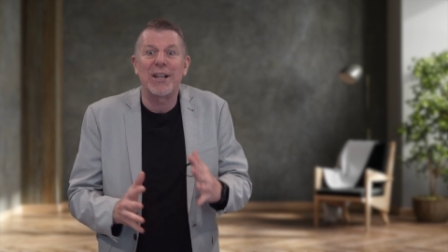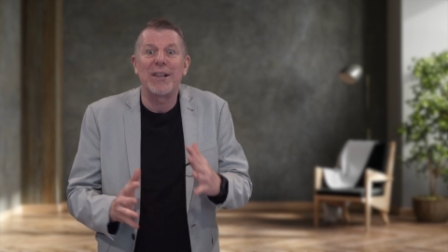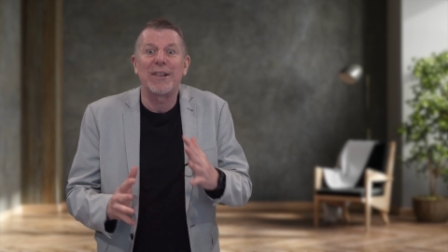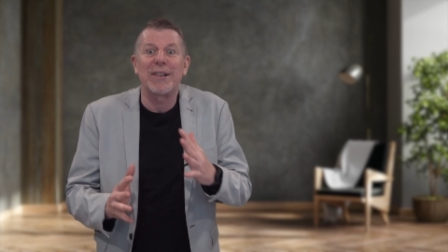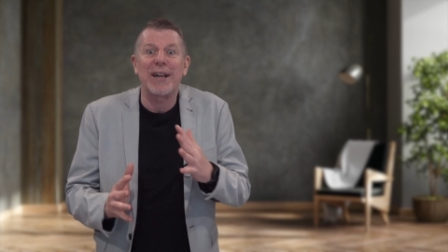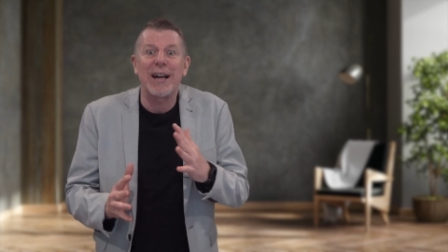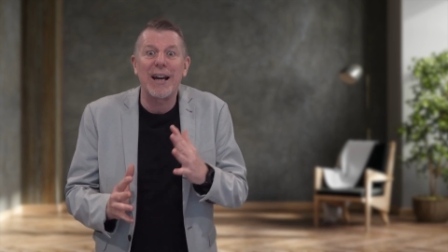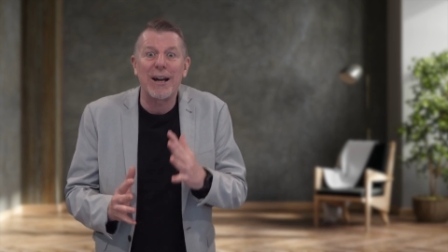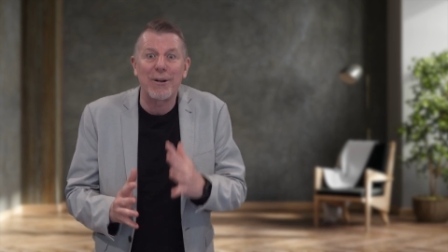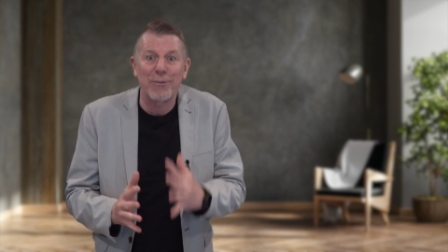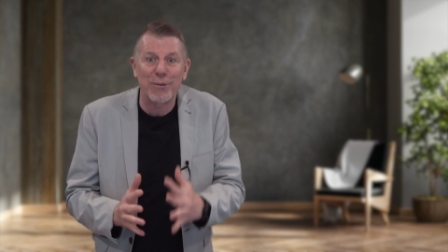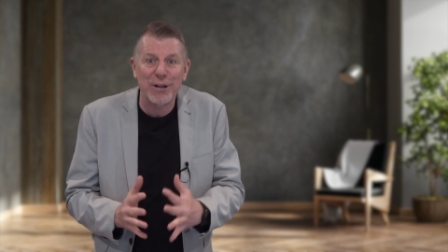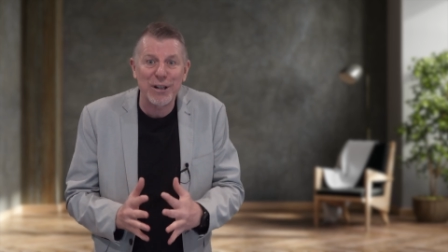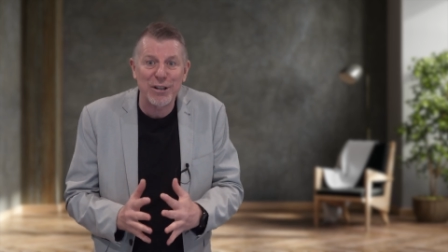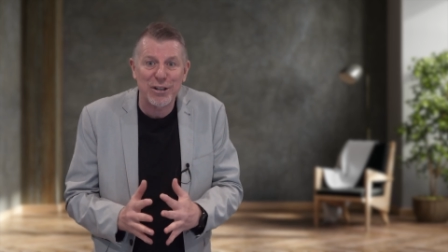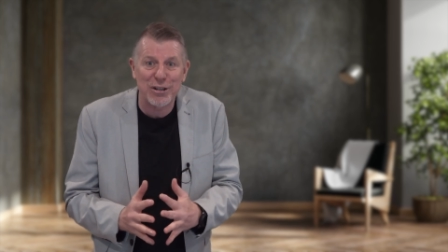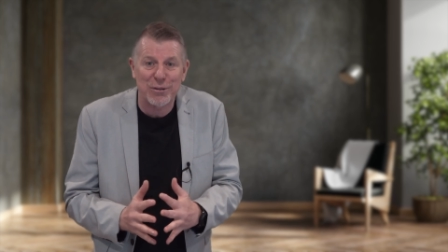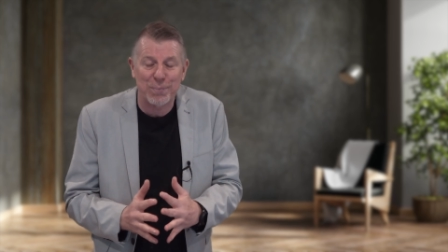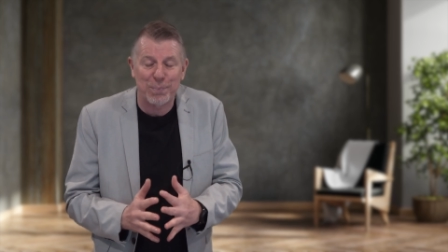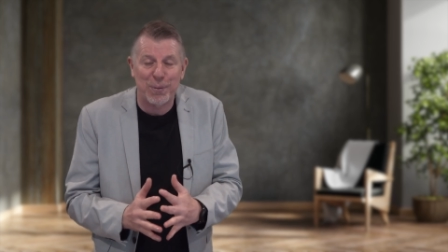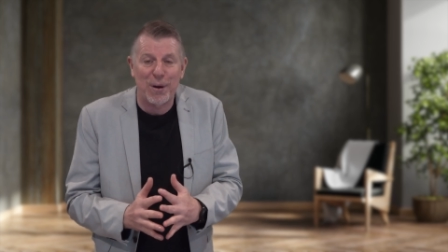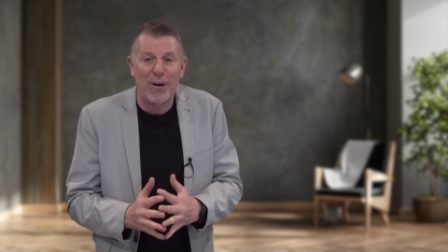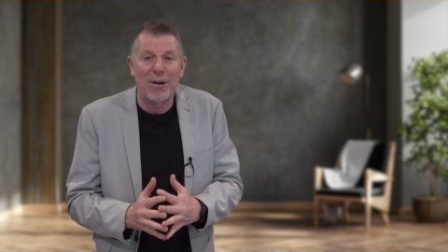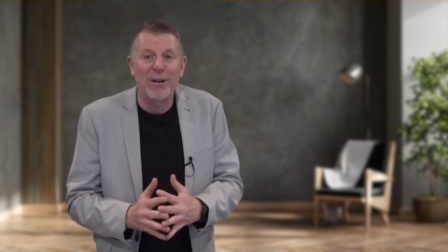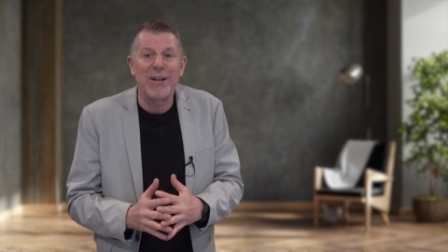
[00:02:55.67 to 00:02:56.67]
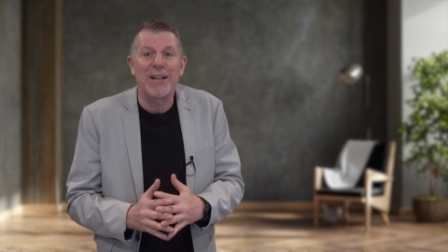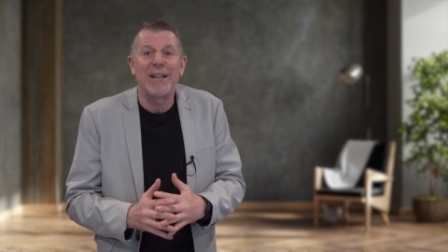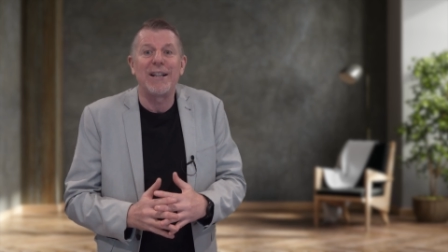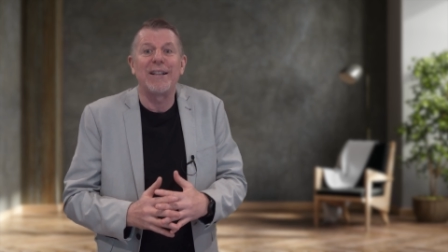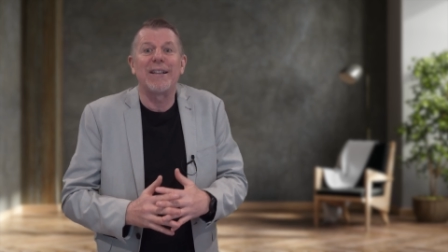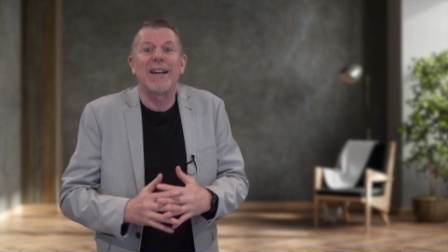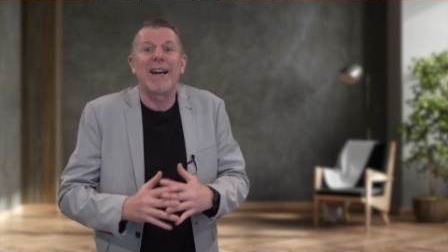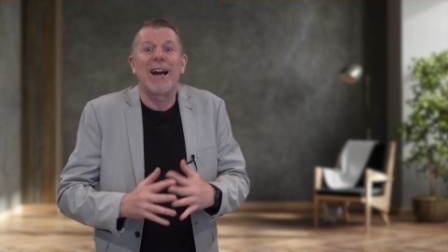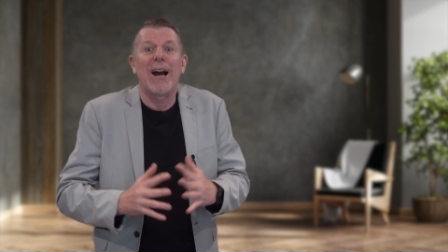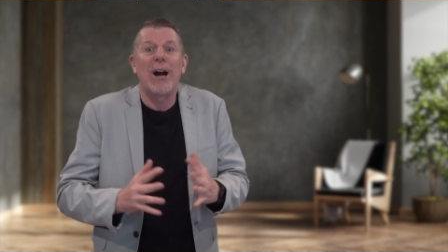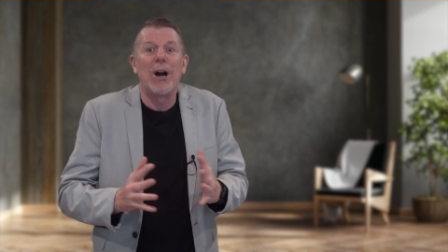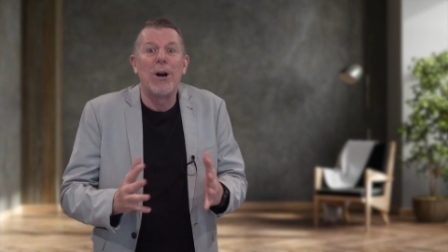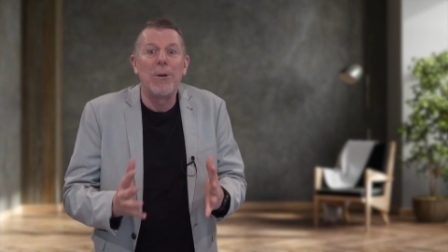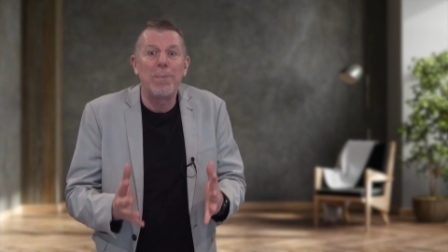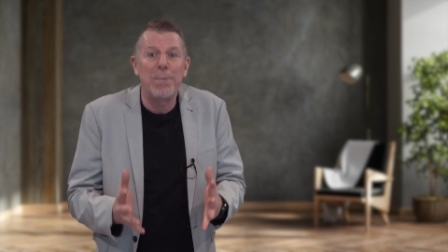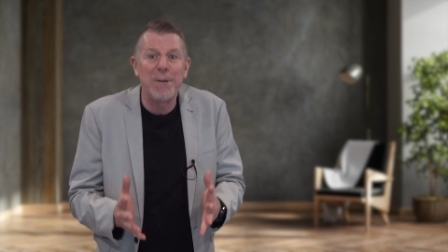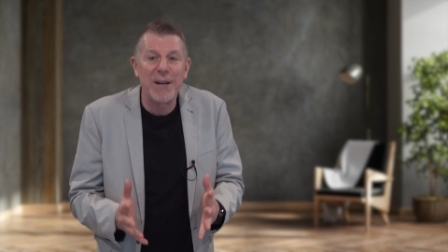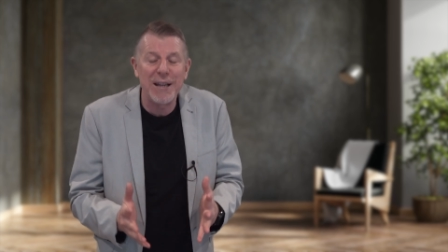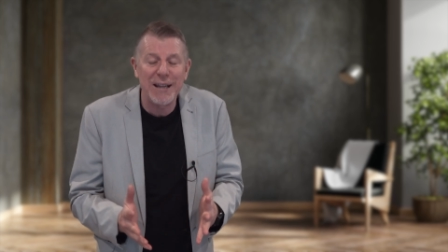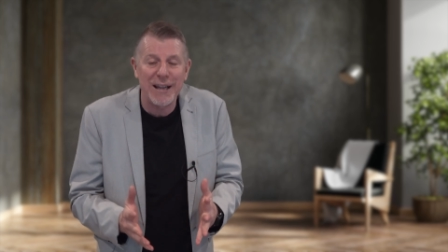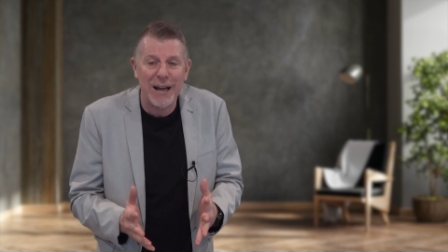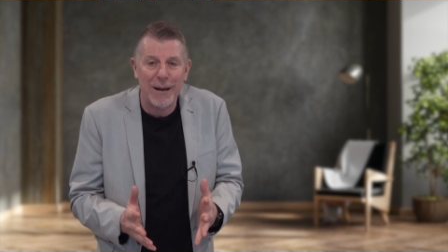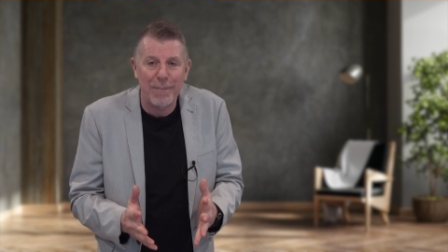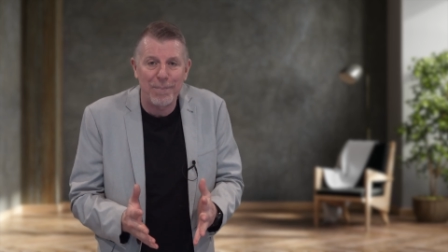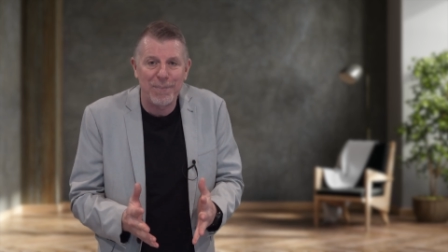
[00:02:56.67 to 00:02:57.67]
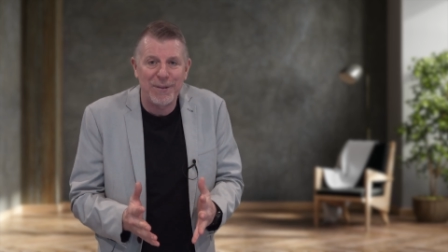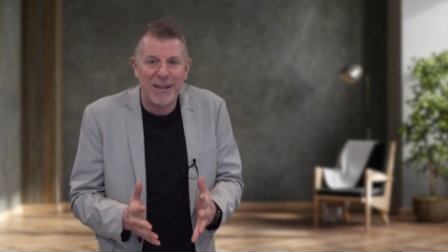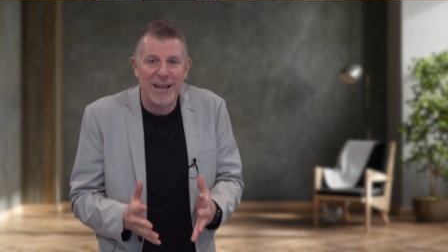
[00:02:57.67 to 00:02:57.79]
they are responding, they're opening up